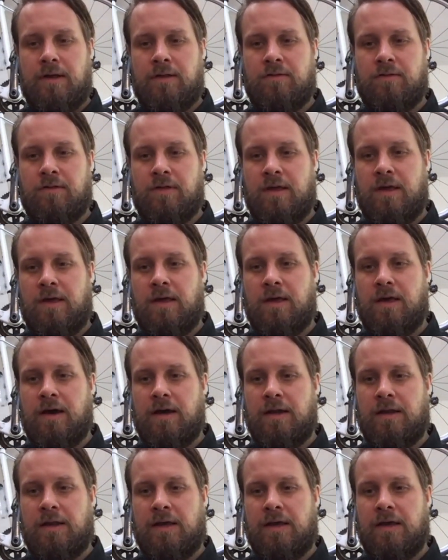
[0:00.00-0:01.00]
It's the
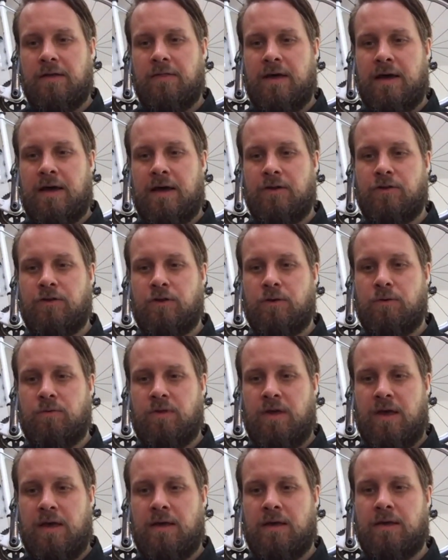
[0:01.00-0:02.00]
idea that you
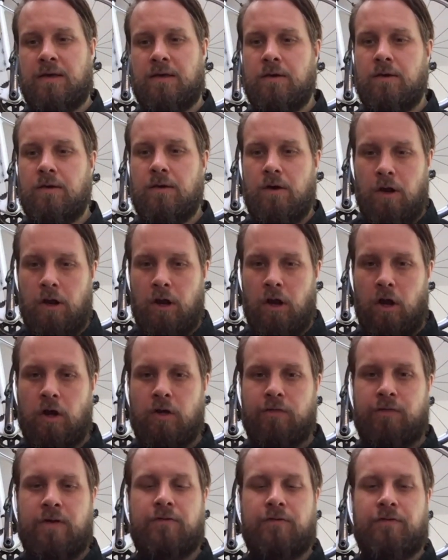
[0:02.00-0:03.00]
take a lot
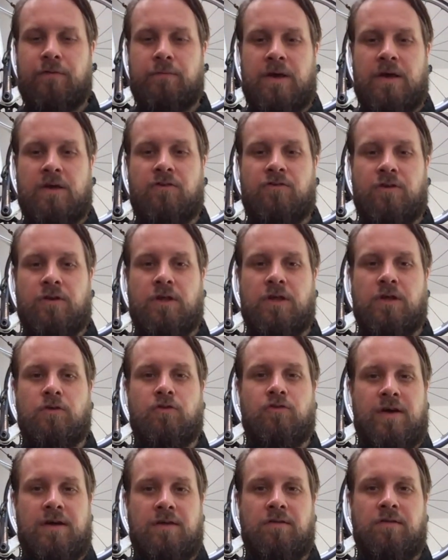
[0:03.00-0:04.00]
of information and
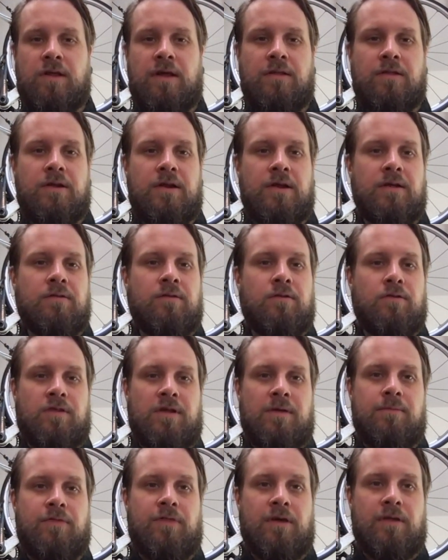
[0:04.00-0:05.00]
you translate it into
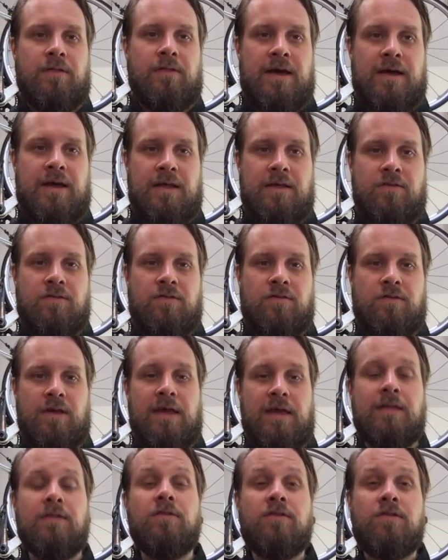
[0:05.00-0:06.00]
something that
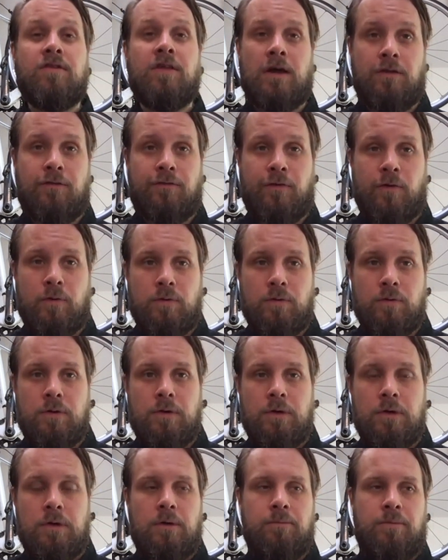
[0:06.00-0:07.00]
is insightful,
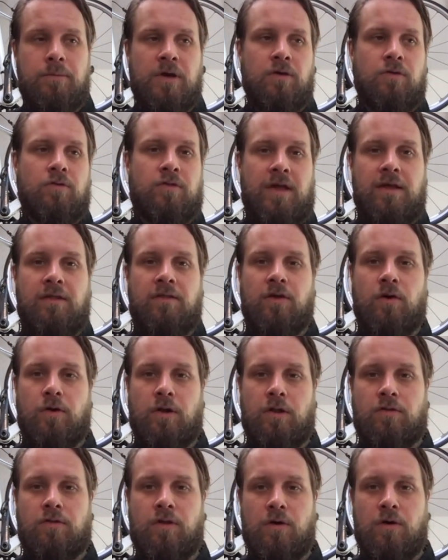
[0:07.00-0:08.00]
because data
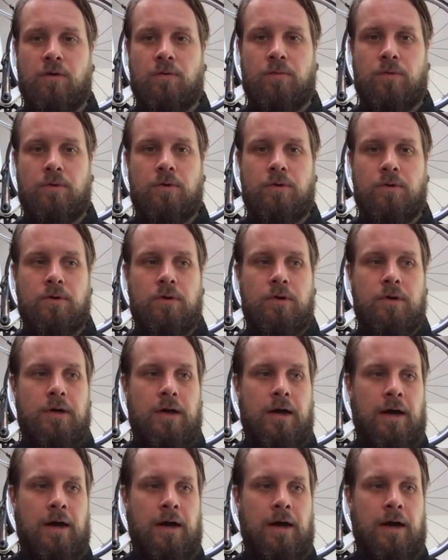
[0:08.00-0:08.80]
on its own